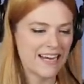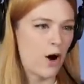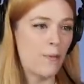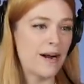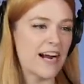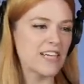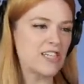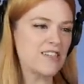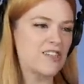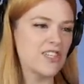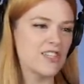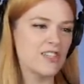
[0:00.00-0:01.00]
Oh my gosh,
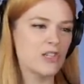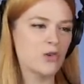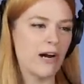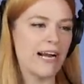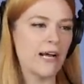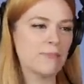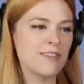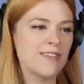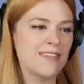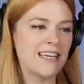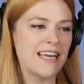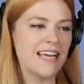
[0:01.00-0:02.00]
he's just straight up
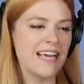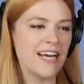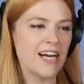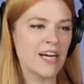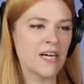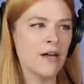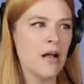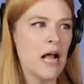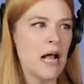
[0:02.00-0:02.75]
sitting here